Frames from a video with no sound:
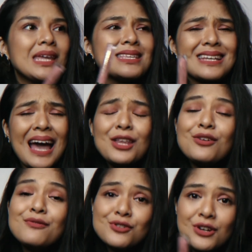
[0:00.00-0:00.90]
It's kind
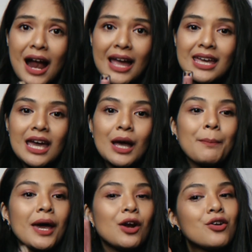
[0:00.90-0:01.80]
of
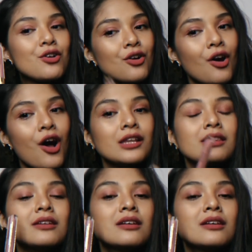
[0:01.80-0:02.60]
drying, pero not